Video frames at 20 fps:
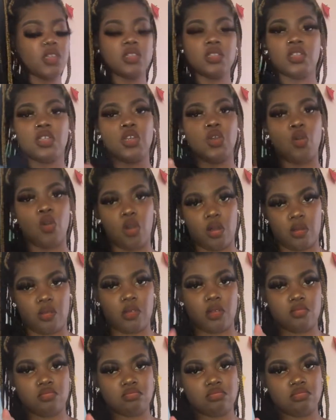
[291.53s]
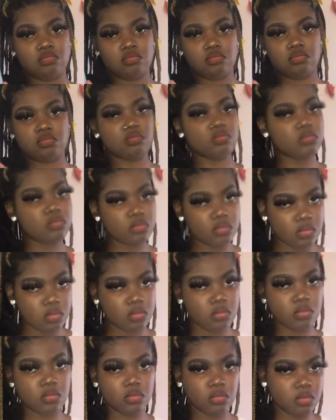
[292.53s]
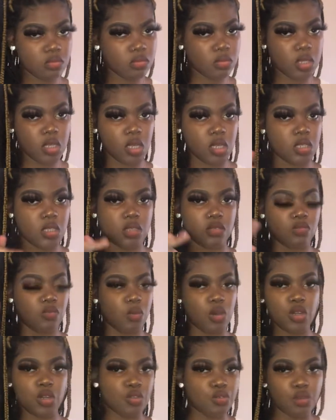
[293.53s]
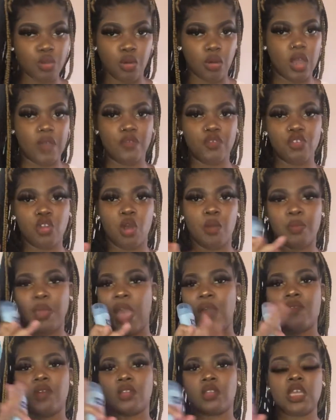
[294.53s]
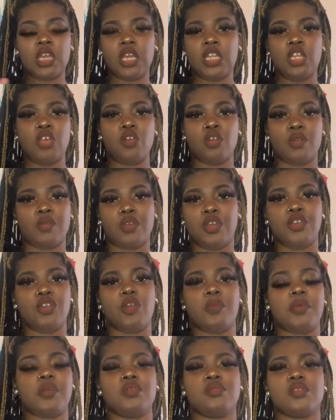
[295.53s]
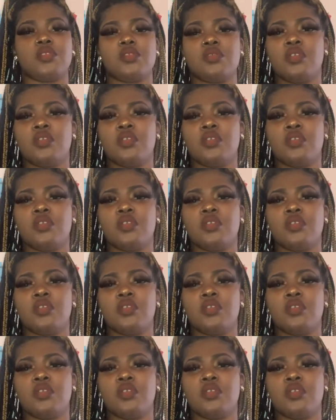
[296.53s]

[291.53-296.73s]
Deodorant. Cause what are you doing if you don't have a thing of deodorant in your purse?